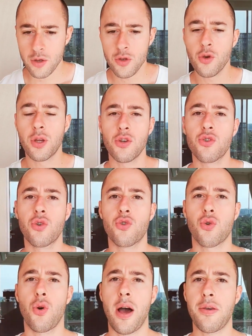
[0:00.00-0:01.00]
You can just
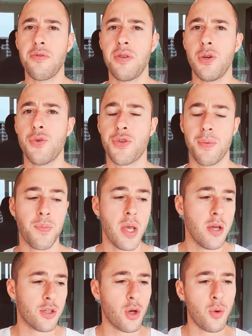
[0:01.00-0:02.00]
control how you deal with them.
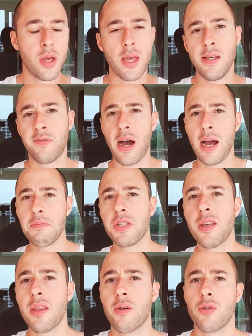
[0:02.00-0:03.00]
So if I'm
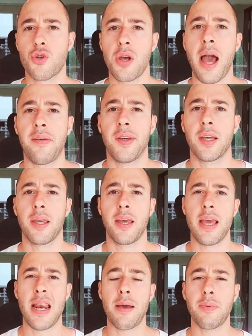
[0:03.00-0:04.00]
sitting there in traffic
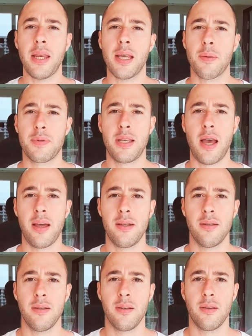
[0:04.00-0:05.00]
and I'm getting
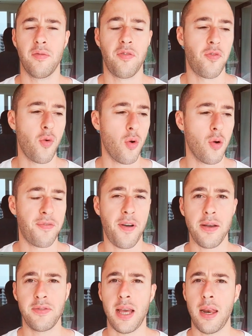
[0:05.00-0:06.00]
upset for
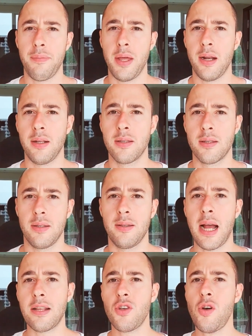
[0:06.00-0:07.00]
five, ten minutes,
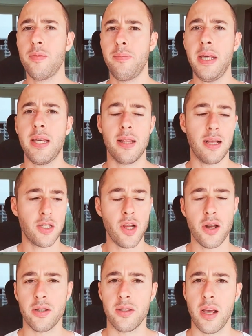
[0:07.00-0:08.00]
that's on me. That's
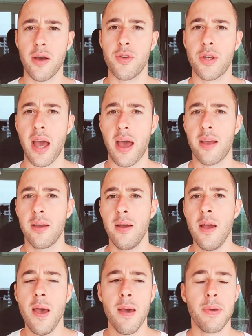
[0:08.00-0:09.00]
not on the other guy.
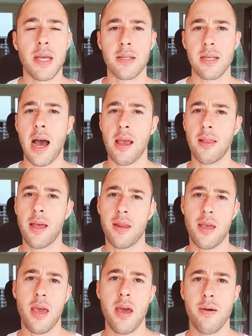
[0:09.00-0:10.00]
Because I let
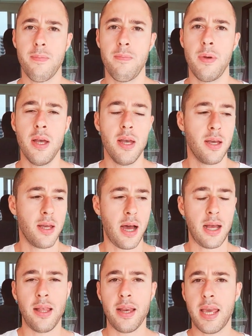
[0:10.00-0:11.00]
him,
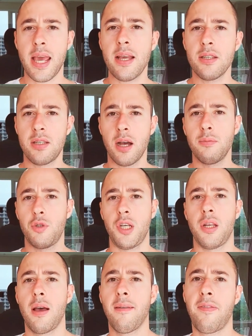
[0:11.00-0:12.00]
I let his dumb
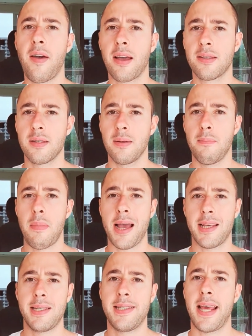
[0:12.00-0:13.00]
shit affect
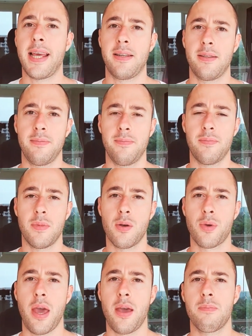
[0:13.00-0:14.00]
my state.
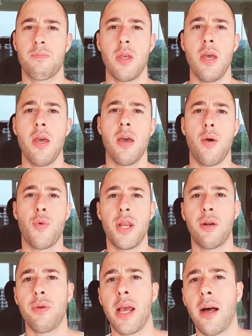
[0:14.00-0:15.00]
Okay? When
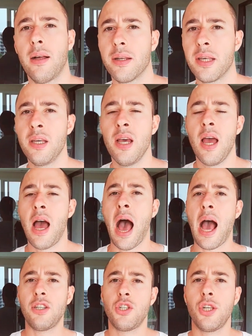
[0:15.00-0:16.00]
in reality,
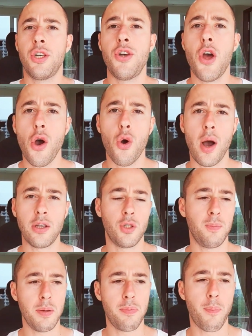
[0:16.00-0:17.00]
I should know, I
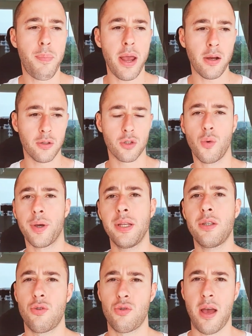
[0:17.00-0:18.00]
should be prepared going
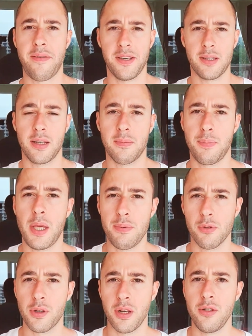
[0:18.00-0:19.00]
into traffic that
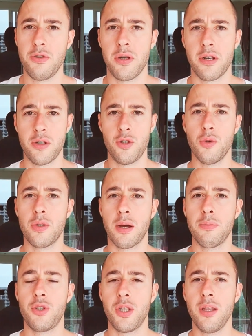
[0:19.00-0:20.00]
people are going to do
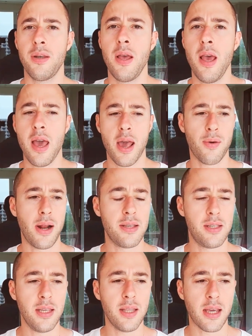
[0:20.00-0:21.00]
dumb shit. And when I
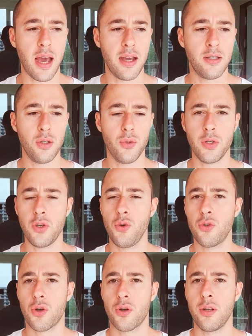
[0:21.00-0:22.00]
see the guy do a
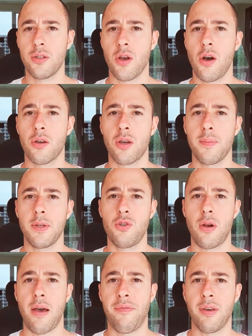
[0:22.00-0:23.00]
U-turn into oncoming
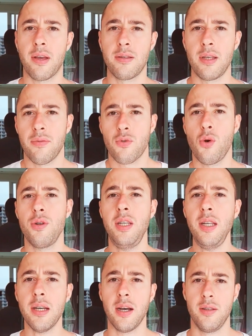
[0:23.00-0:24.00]
traffic, I say, of course
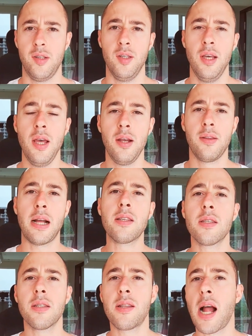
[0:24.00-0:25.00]
he does.
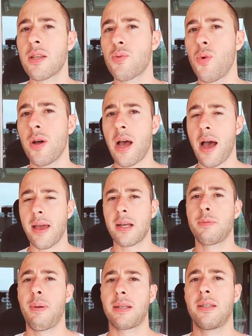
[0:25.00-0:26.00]
That's, that's what I
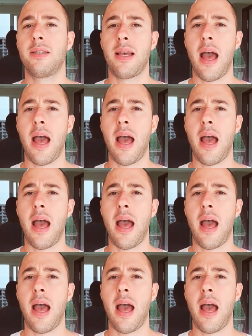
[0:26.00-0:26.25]
expected to